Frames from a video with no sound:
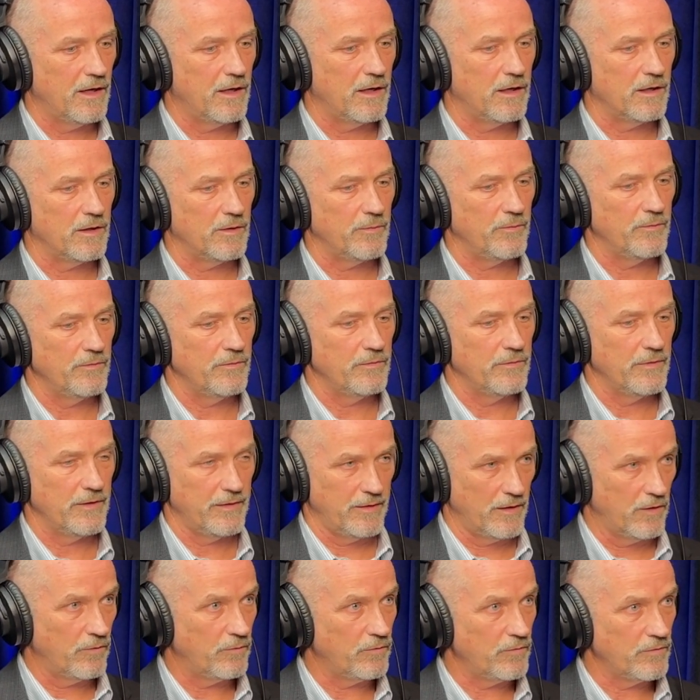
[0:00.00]
are,
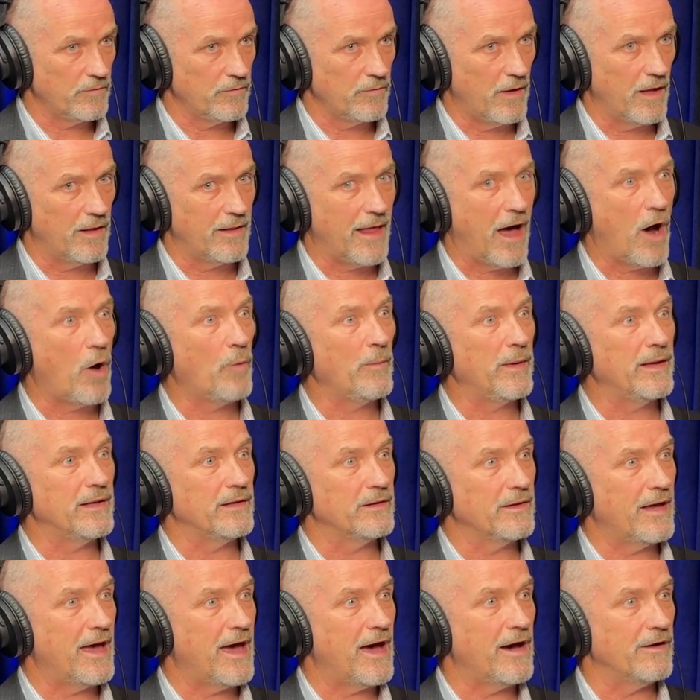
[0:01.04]
allow
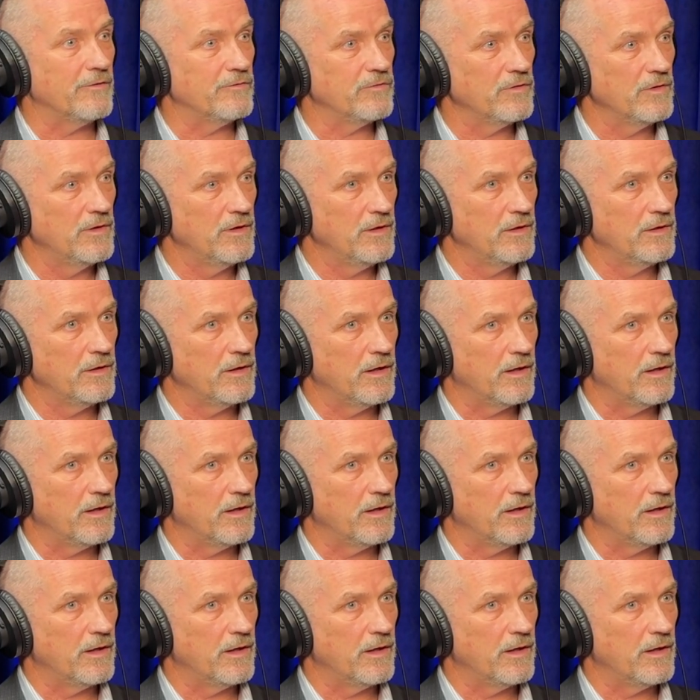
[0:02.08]
me to have,